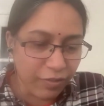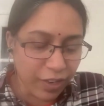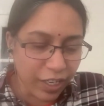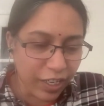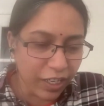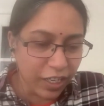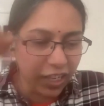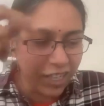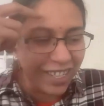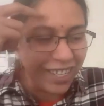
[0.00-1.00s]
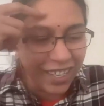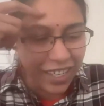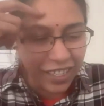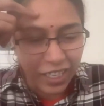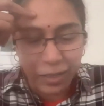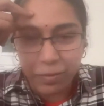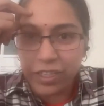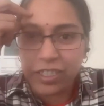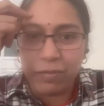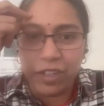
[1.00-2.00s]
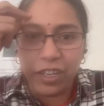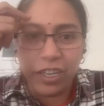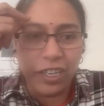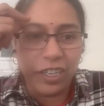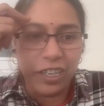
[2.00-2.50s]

I can recommend something